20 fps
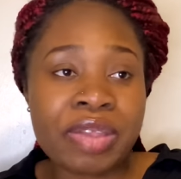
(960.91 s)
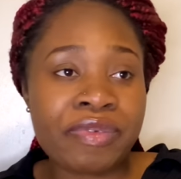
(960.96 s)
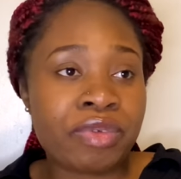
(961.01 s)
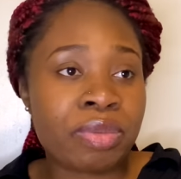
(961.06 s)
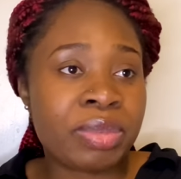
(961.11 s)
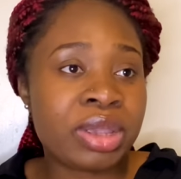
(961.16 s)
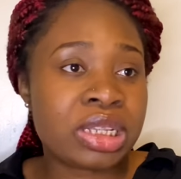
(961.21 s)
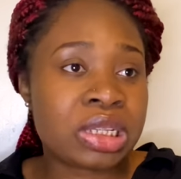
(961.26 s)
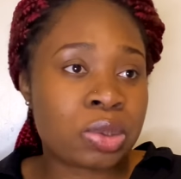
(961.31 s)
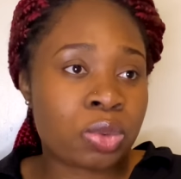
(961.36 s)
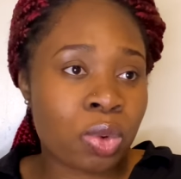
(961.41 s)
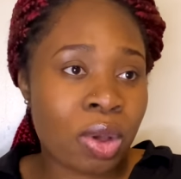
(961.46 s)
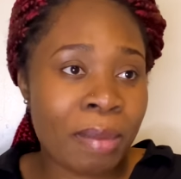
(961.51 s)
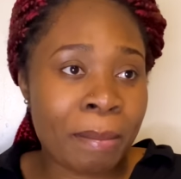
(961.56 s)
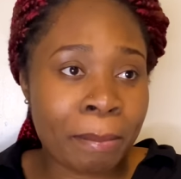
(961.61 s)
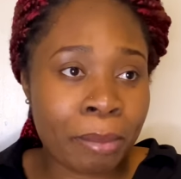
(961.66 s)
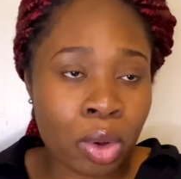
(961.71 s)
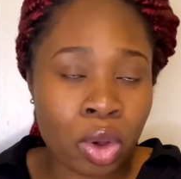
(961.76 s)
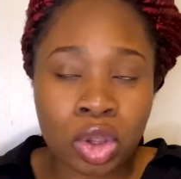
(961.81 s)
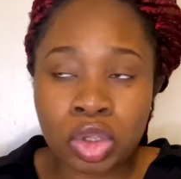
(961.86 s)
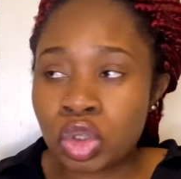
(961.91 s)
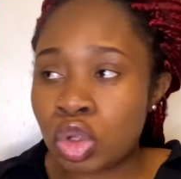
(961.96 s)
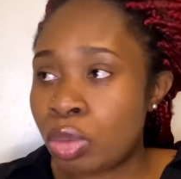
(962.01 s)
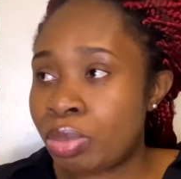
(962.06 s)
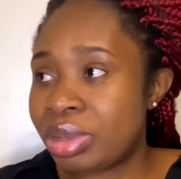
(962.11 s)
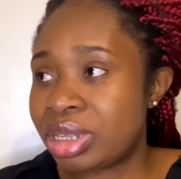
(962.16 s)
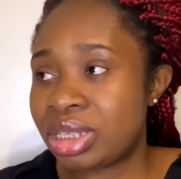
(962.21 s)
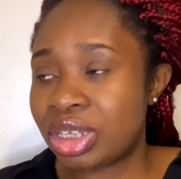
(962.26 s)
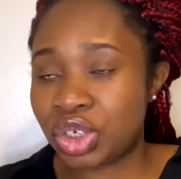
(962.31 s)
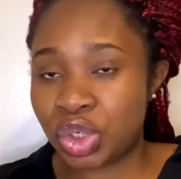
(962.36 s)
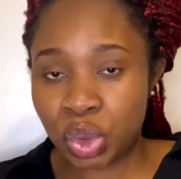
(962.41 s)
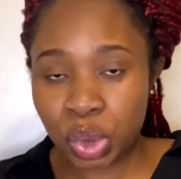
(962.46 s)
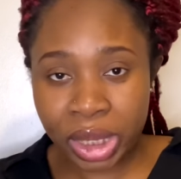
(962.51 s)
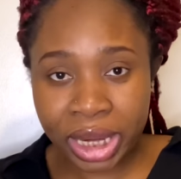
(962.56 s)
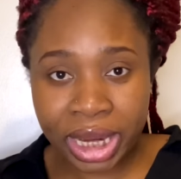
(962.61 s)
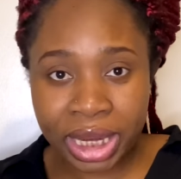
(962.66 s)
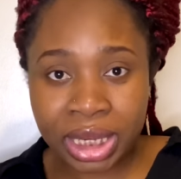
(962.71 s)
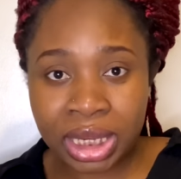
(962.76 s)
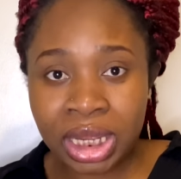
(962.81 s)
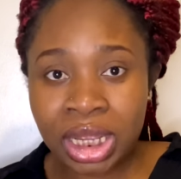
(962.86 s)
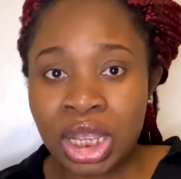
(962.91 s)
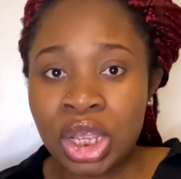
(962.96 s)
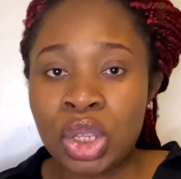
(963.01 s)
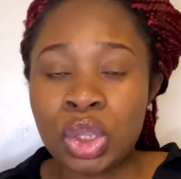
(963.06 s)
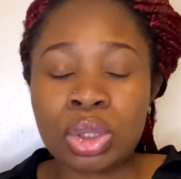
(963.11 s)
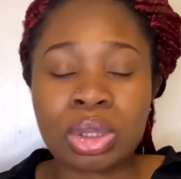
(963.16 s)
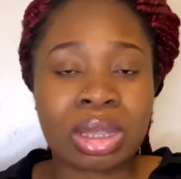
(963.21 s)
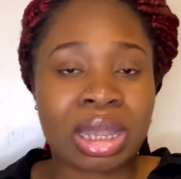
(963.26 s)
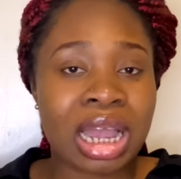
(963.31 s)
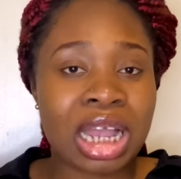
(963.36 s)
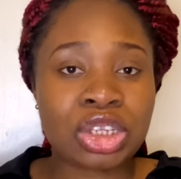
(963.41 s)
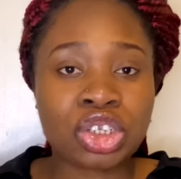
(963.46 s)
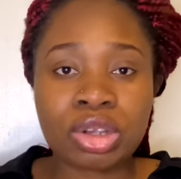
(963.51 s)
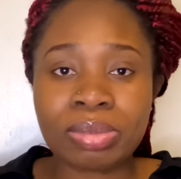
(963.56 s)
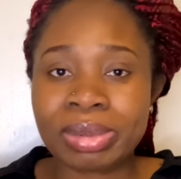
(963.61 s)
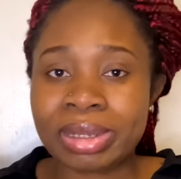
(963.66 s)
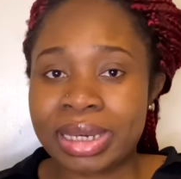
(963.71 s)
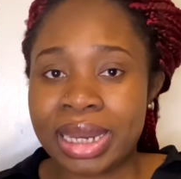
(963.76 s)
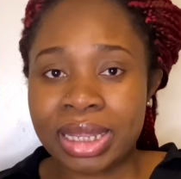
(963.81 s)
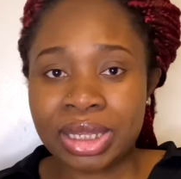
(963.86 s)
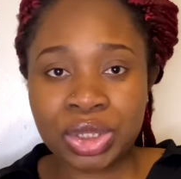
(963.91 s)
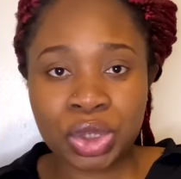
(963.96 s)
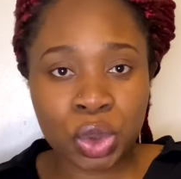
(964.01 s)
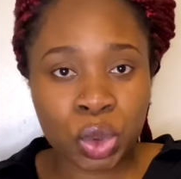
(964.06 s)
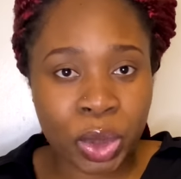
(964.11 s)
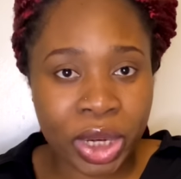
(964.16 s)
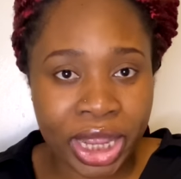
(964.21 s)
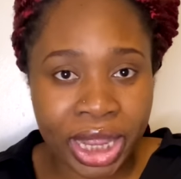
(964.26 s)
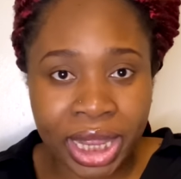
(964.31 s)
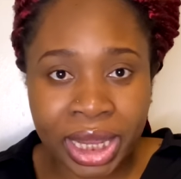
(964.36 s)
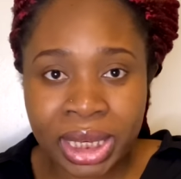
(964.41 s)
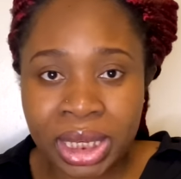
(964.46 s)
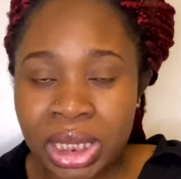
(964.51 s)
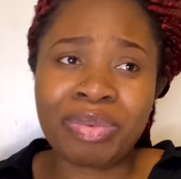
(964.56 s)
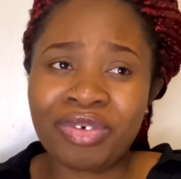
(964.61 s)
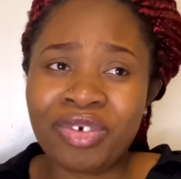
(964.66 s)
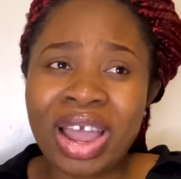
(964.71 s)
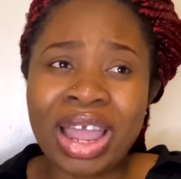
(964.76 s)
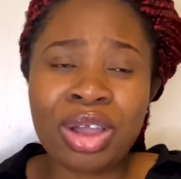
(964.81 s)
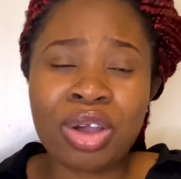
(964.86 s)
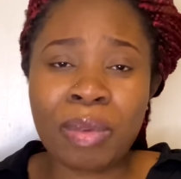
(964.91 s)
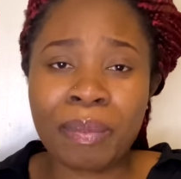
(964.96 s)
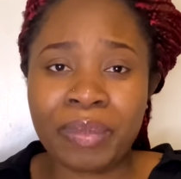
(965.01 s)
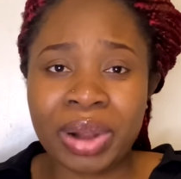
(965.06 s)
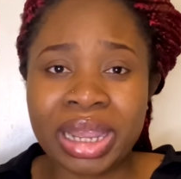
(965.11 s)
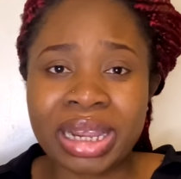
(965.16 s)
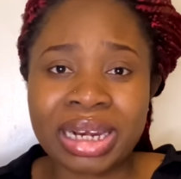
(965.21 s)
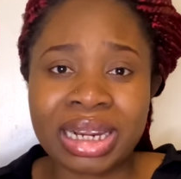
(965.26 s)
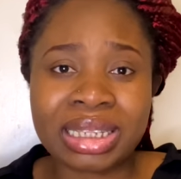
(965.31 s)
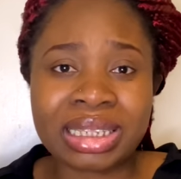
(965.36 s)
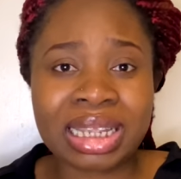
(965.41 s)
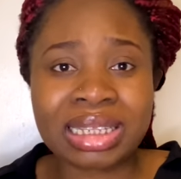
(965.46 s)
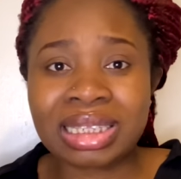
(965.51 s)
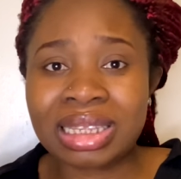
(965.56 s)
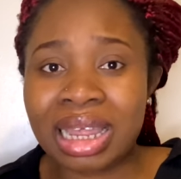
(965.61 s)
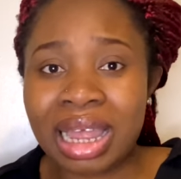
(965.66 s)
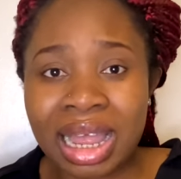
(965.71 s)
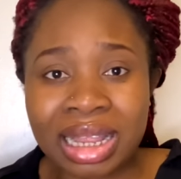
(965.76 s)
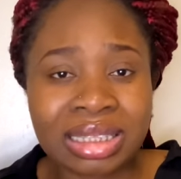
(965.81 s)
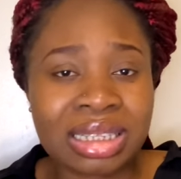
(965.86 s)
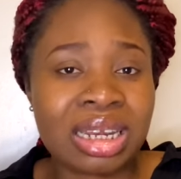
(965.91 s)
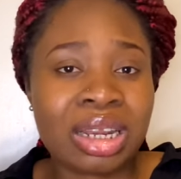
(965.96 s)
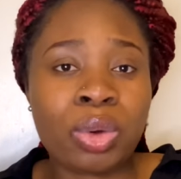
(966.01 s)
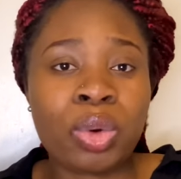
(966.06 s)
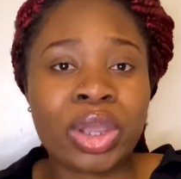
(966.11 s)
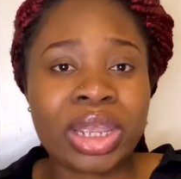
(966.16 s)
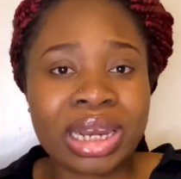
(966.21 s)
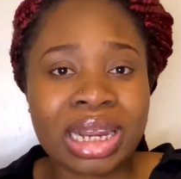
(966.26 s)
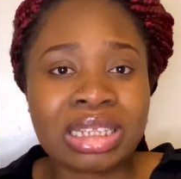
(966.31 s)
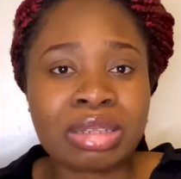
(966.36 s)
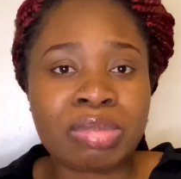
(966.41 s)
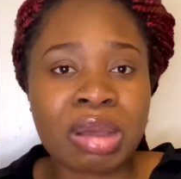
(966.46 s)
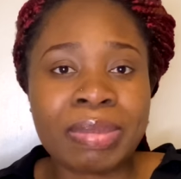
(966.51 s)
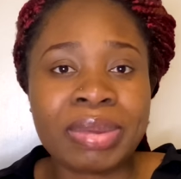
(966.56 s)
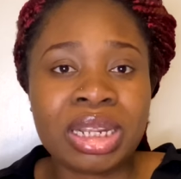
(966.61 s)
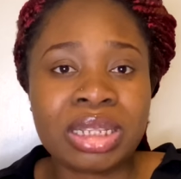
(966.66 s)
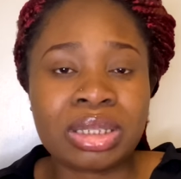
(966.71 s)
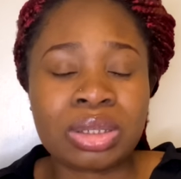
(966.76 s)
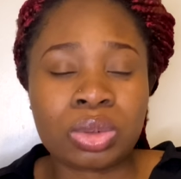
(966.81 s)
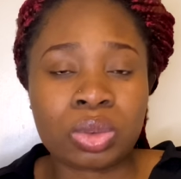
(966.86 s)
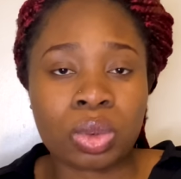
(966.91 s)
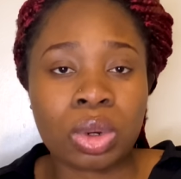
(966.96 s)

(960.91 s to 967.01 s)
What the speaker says: If you miss one bus or miss a train, to catch up the next train. Before I got pregnant, I started working as a permanent